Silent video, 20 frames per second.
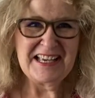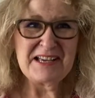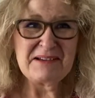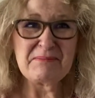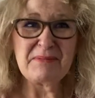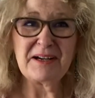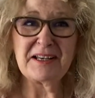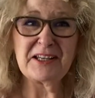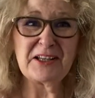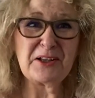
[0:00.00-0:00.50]

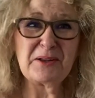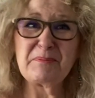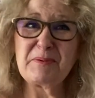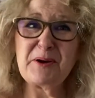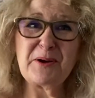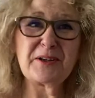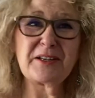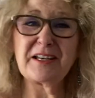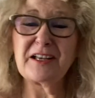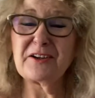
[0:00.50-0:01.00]
My little
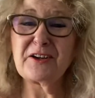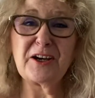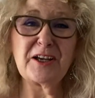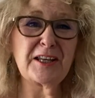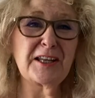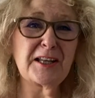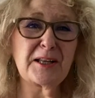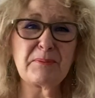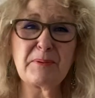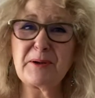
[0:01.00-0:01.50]
poodle, I've got a
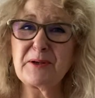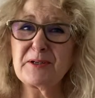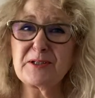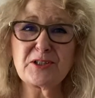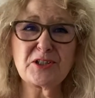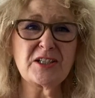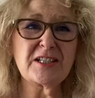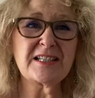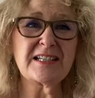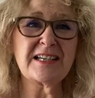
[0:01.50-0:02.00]
little poodle.
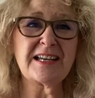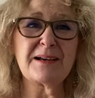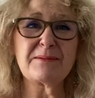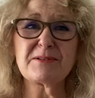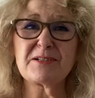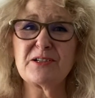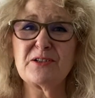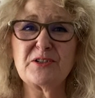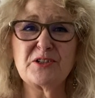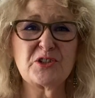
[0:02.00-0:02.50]
She's an
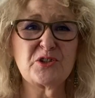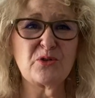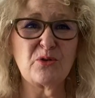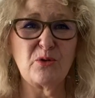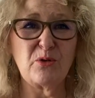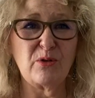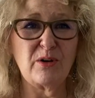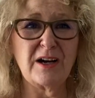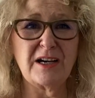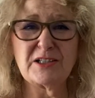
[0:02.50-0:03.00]
absolute
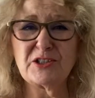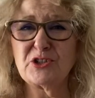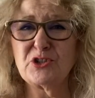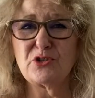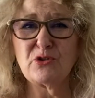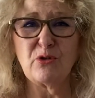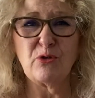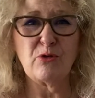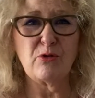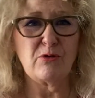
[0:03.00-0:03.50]

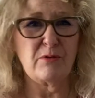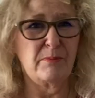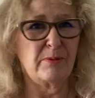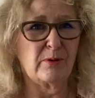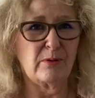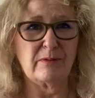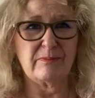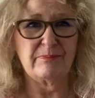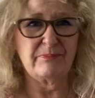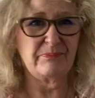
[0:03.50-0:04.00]

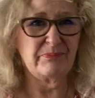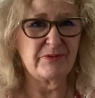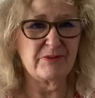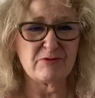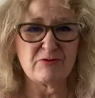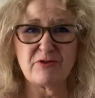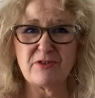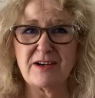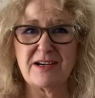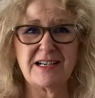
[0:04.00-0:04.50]
adorable
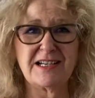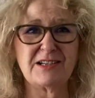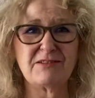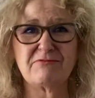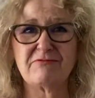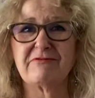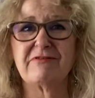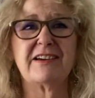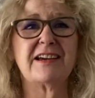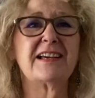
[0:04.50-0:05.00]
really,
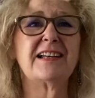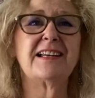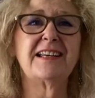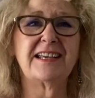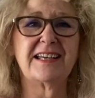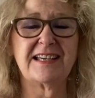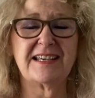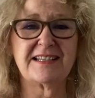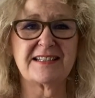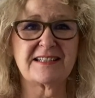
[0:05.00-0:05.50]
really
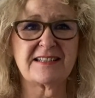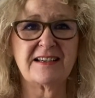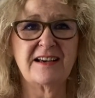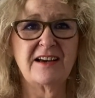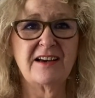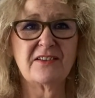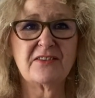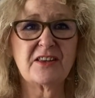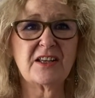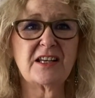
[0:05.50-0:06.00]
is
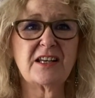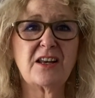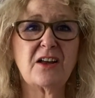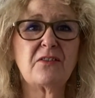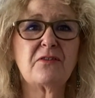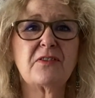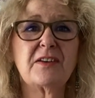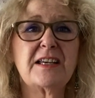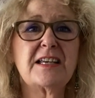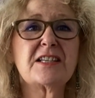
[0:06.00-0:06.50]
the
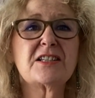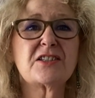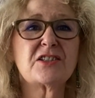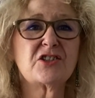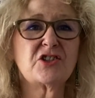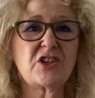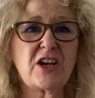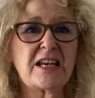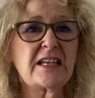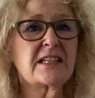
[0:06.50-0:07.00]
loveliest,
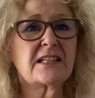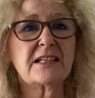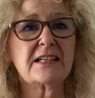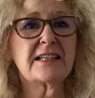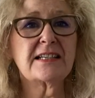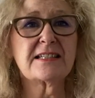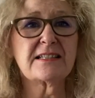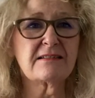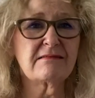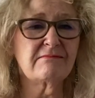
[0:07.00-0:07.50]

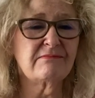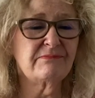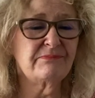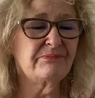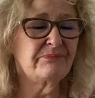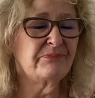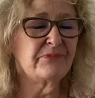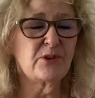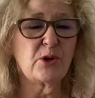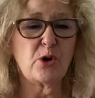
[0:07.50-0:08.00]
gentlest
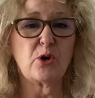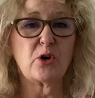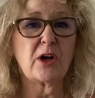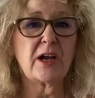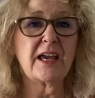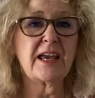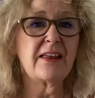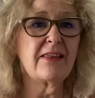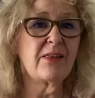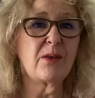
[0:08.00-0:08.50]
dog
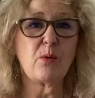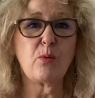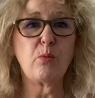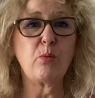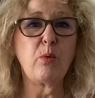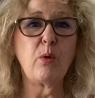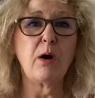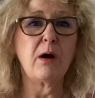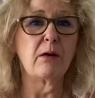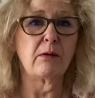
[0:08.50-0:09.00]
in the
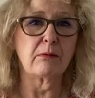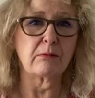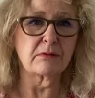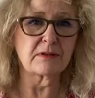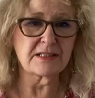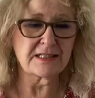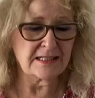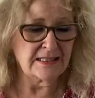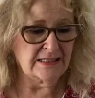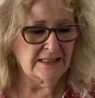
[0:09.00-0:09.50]

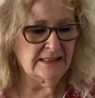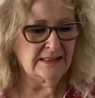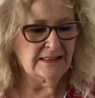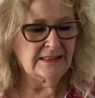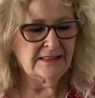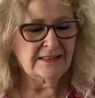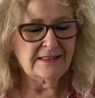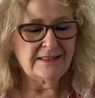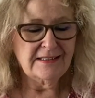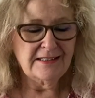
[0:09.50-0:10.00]
world.
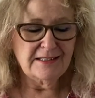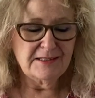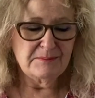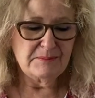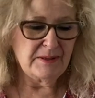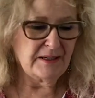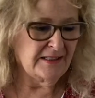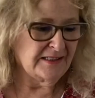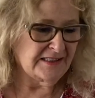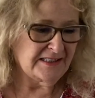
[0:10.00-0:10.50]

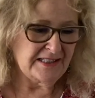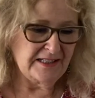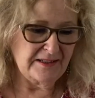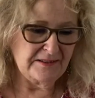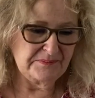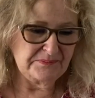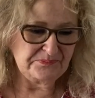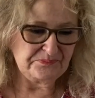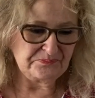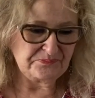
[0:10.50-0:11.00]
But
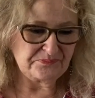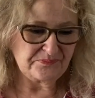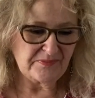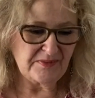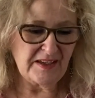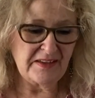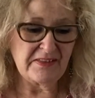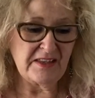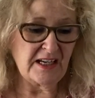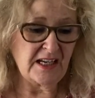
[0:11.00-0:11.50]

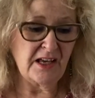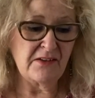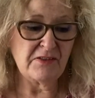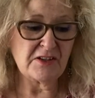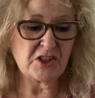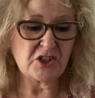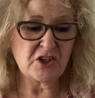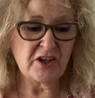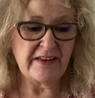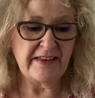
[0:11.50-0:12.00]
and they love
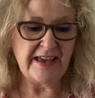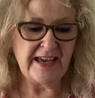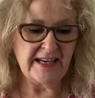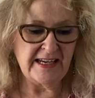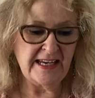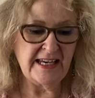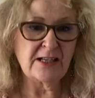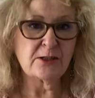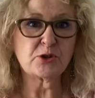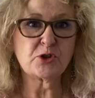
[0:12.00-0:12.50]
each other, and
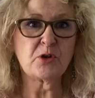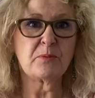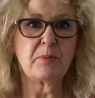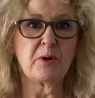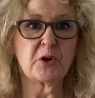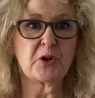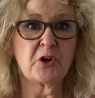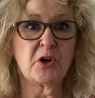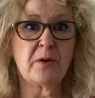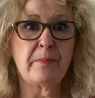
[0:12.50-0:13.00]
he'll jump on her